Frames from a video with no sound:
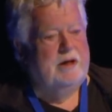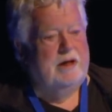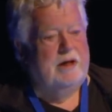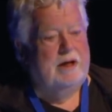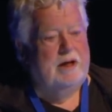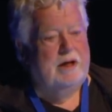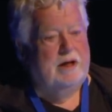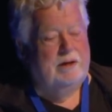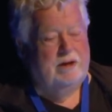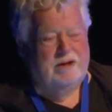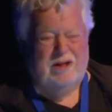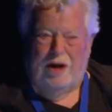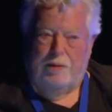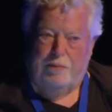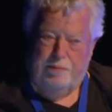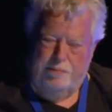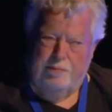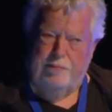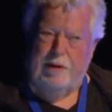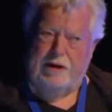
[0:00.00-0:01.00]

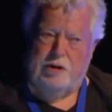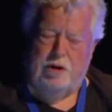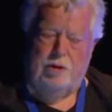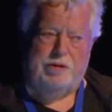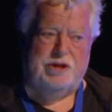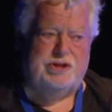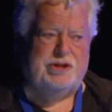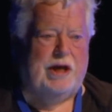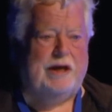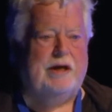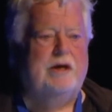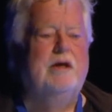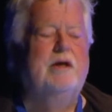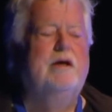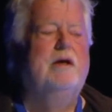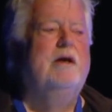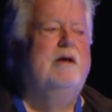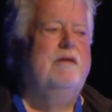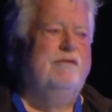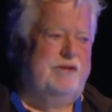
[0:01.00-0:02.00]
Now, make no mistake,
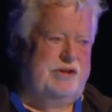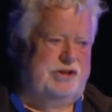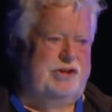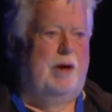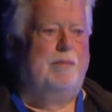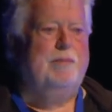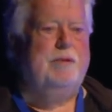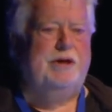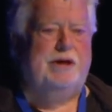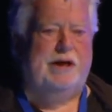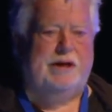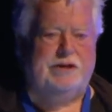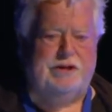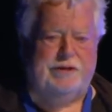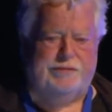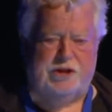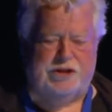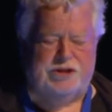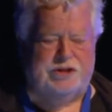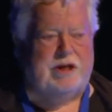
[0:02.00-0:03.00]
for some
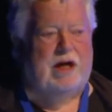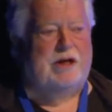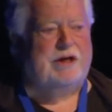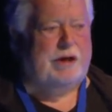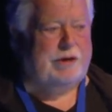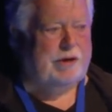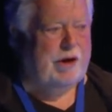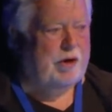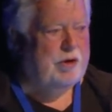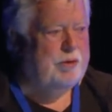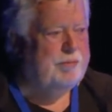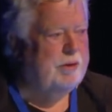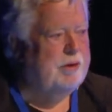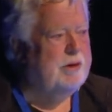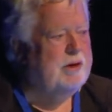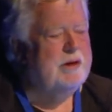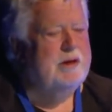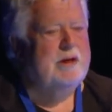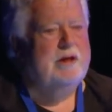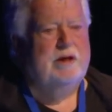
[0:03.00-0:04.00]
kids, if you're stuck at home,
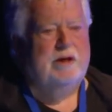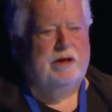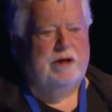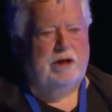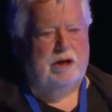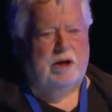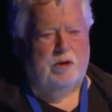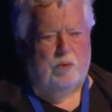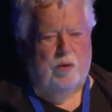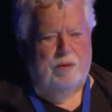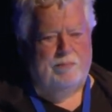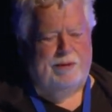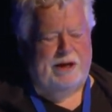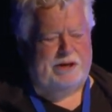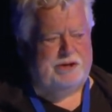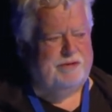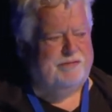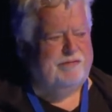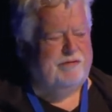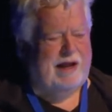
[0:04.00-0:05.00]
you know, in a
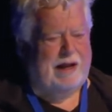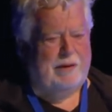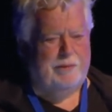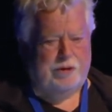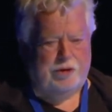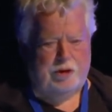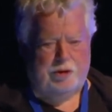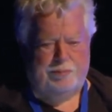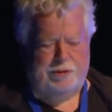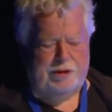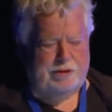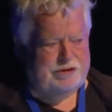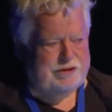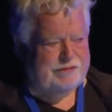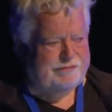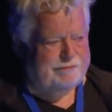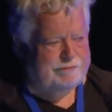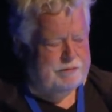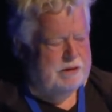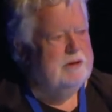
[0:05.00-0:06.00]
one-bedroom flat with an
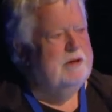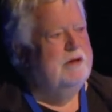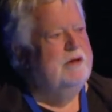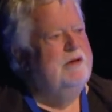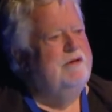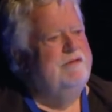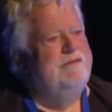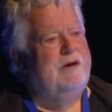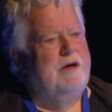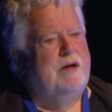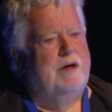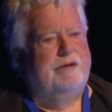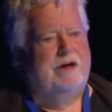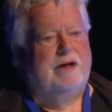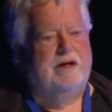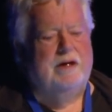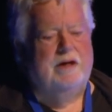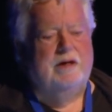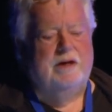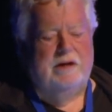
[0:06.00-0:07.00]
abusive
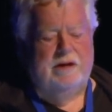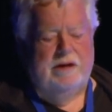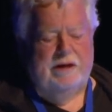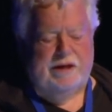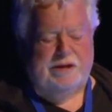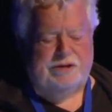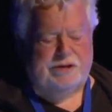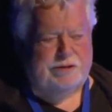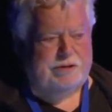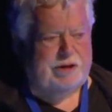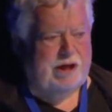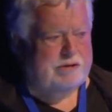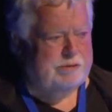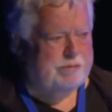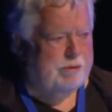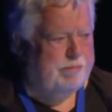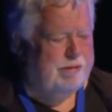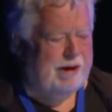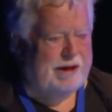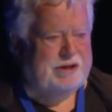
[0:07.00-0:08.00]
father, it's a
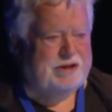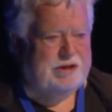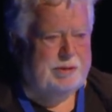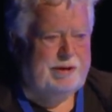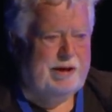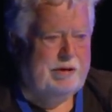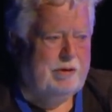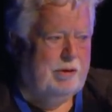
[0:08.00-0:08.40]
terrible place to be